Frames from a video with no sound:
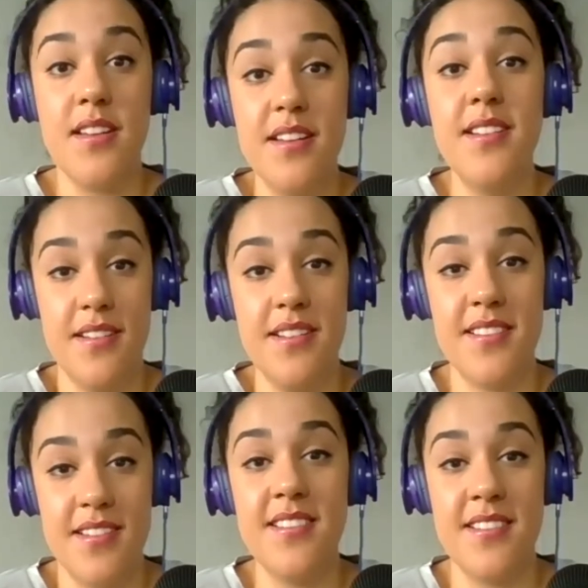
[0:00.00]
for that kind
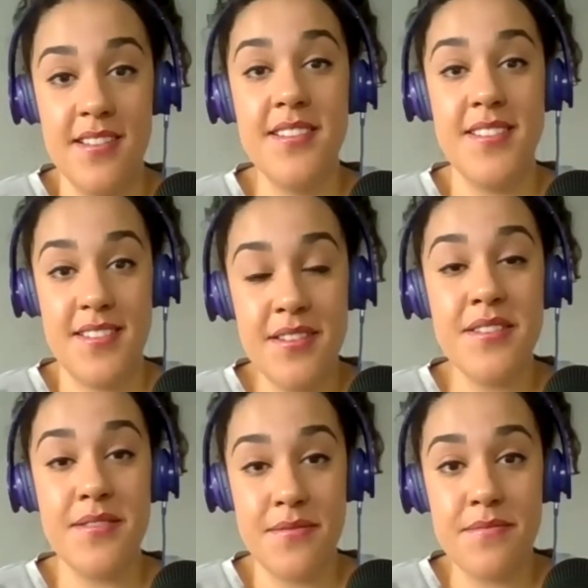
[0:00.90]
of next loan to
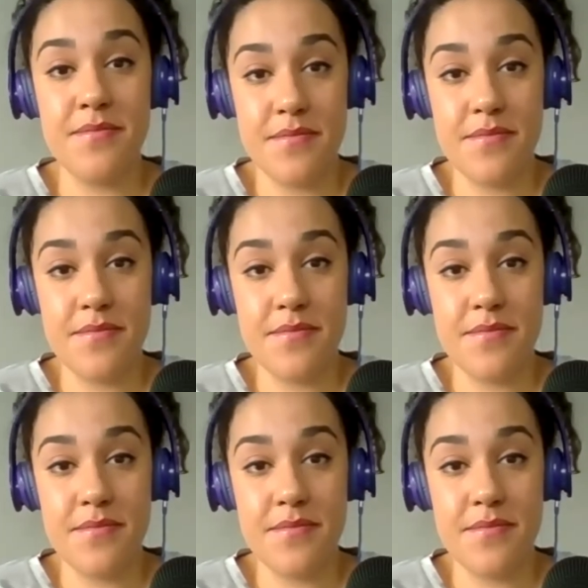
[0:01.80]
drop. And